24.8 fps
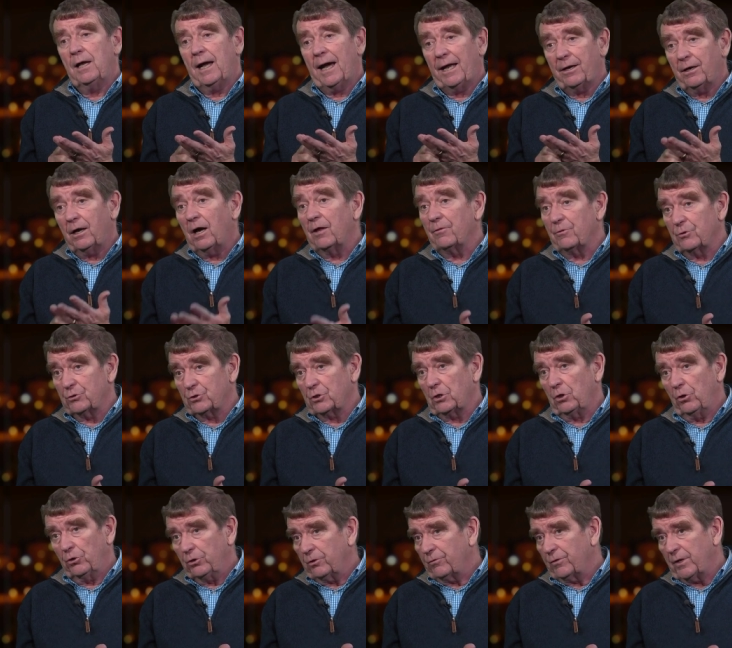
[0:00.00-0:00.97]
and others, a
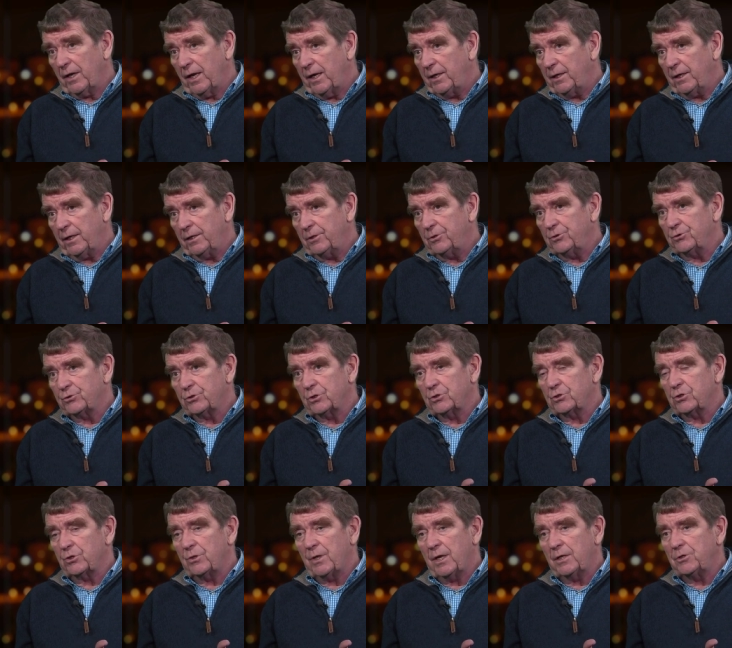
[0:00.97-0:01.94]
lot of the aid
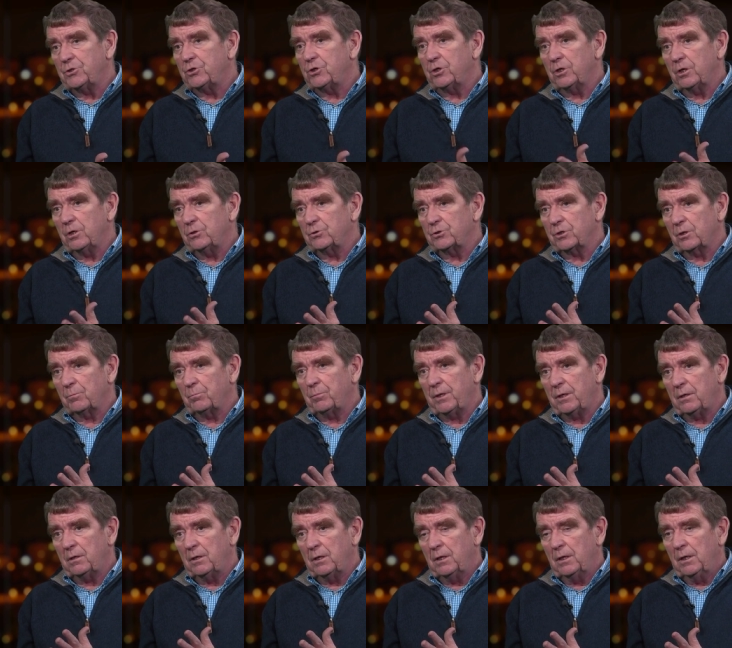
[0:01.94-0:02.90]
agencies and the NGOs had
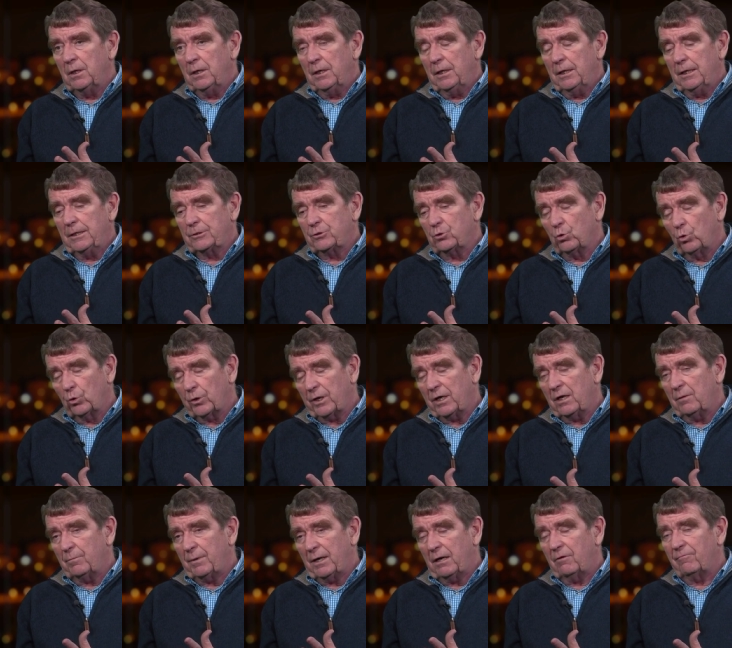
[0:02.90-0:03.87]
been uh,
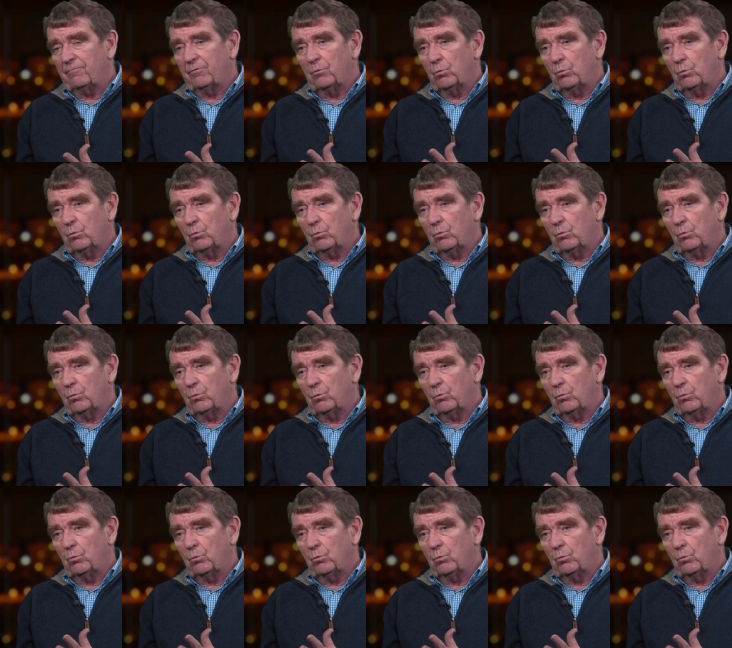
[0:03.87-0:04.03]
talking about